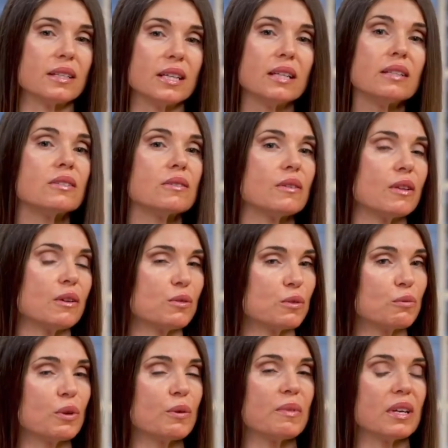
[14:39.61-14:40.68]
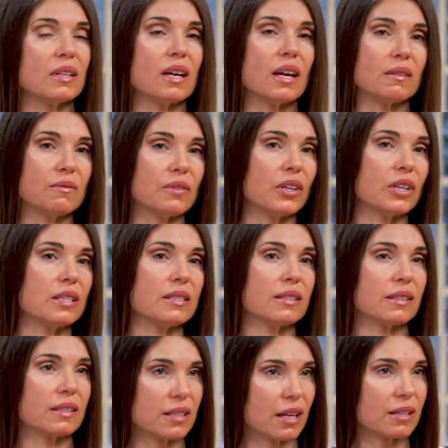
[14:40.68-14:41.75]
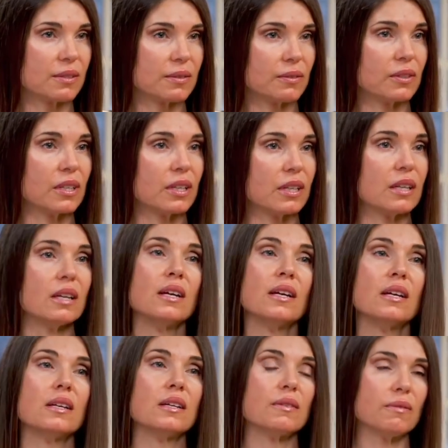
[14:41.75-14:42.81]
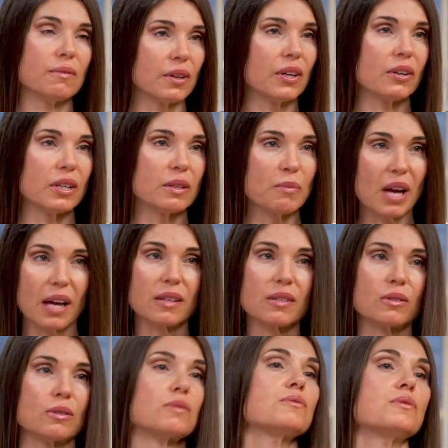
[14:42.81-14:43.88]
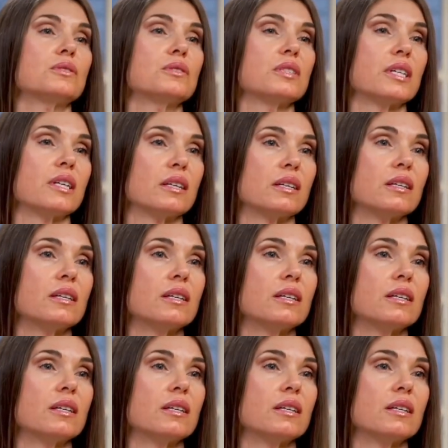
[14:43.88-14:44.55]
Each of those women had very successfully very masterfully